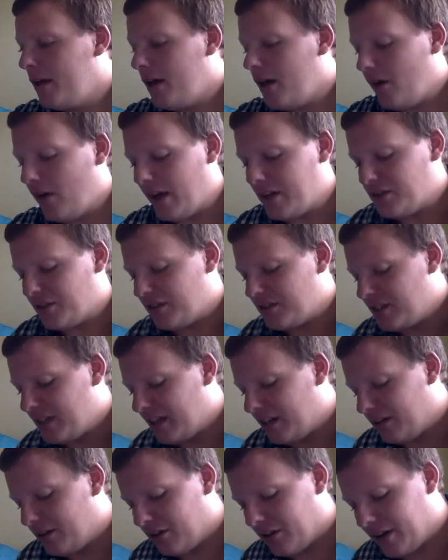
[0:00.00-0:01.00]
Okay, so let's take
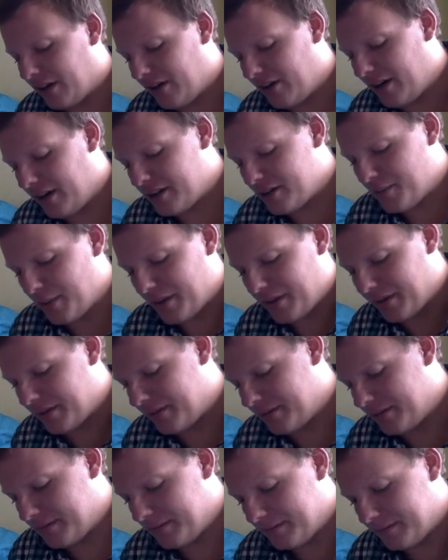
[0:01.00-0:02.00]
a look at our next method.